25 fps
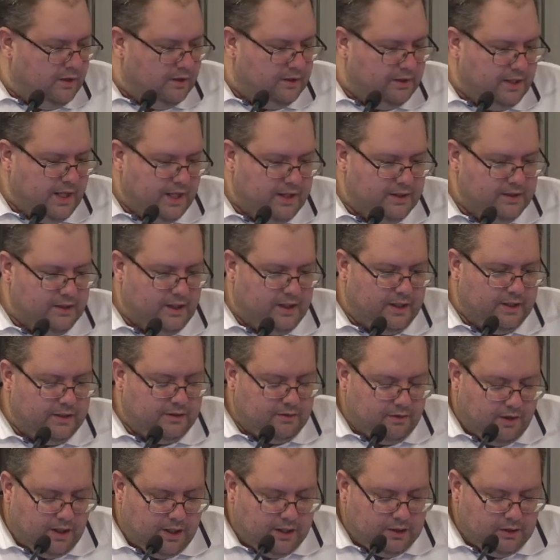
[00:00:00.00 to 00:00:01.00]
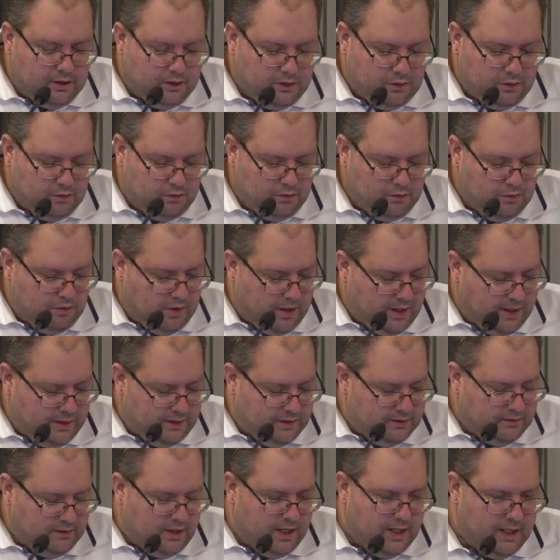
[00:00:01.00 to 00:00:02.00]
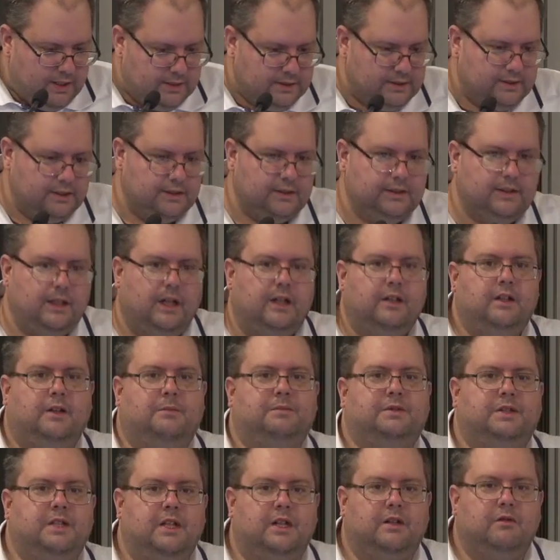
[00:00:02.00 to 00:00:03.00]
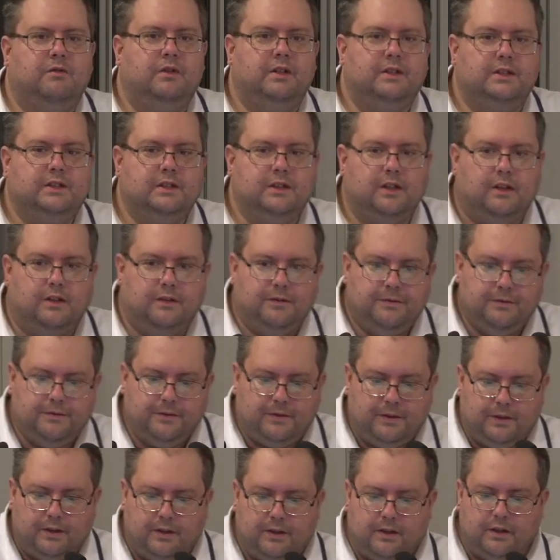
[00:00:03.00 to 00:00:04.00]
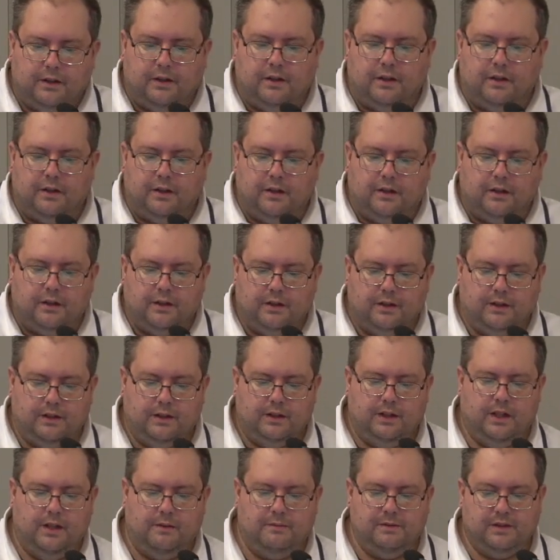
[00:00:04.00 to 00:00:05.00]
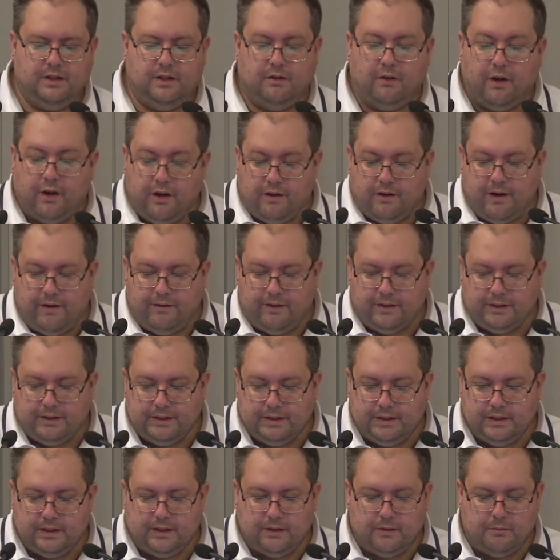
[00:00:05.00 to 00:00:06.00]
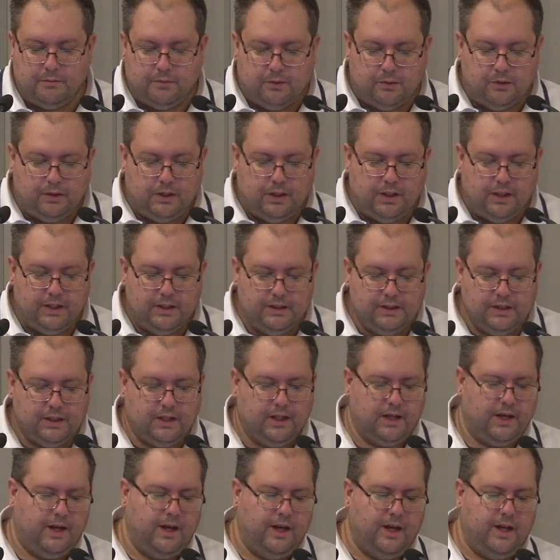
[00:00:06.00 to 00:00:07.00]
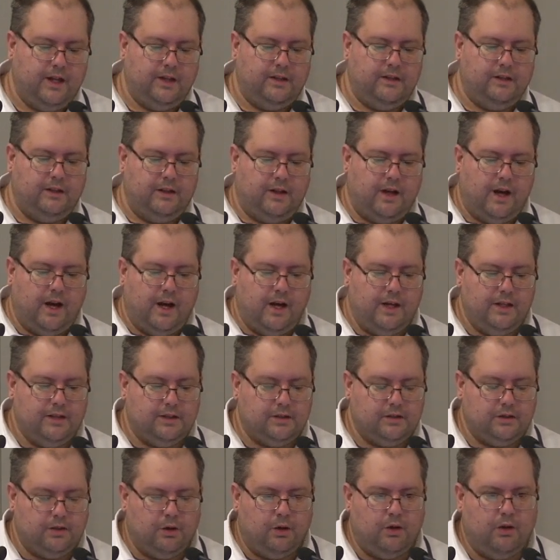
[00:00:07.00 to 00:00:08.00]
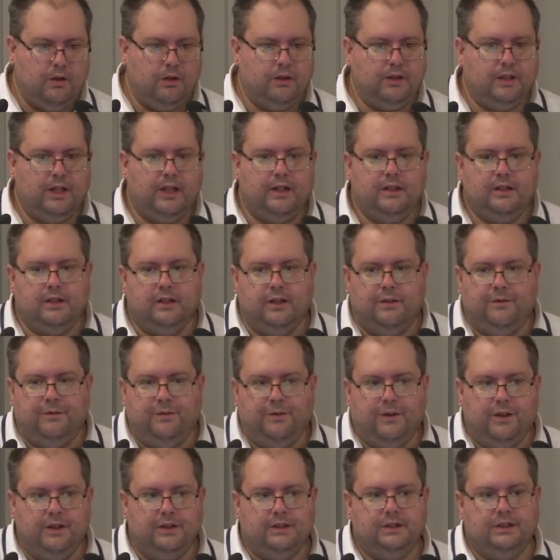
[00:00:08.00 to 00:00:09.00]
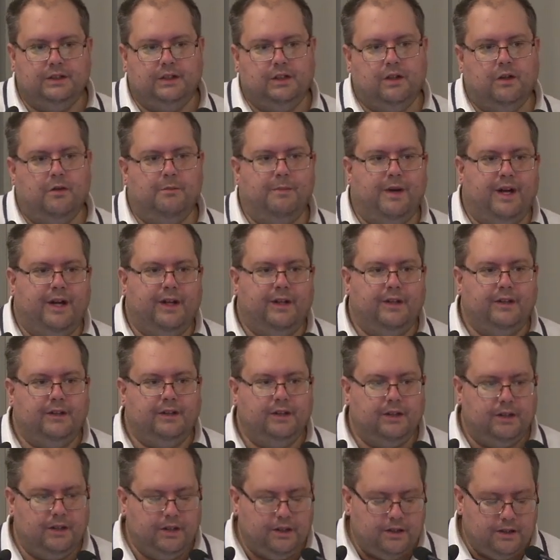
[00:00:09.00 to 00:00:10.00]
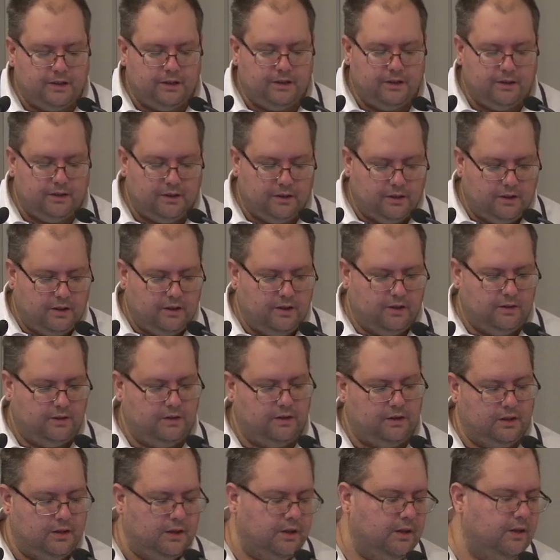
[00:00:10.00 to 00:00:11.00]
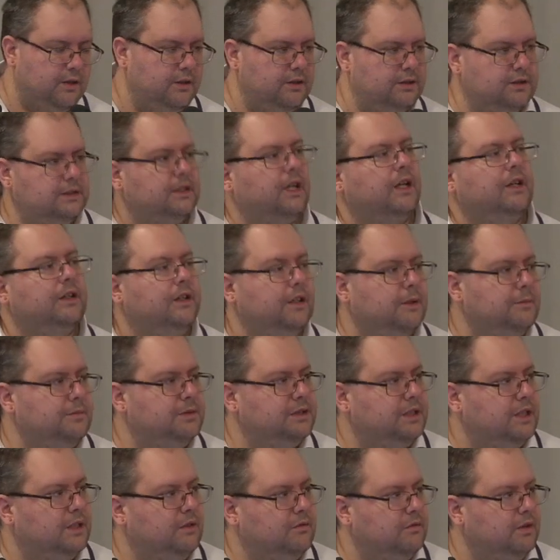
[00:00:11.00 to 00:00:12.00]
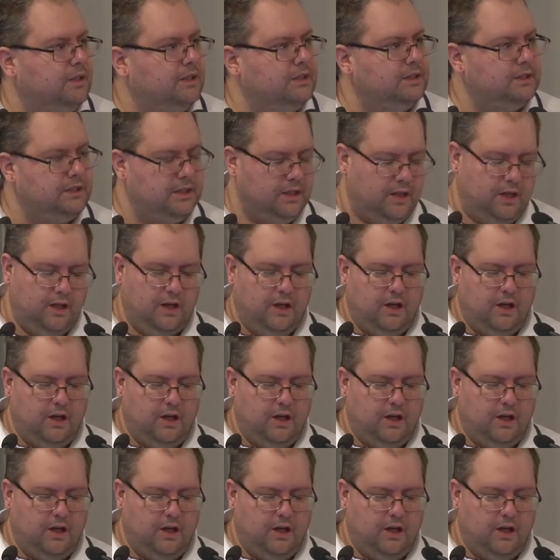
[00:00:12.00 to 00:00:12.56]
Then I tried to analyze the startup sequence of uh, TIM 011's uh, boot disk, and I saw that the first command in the startup sequence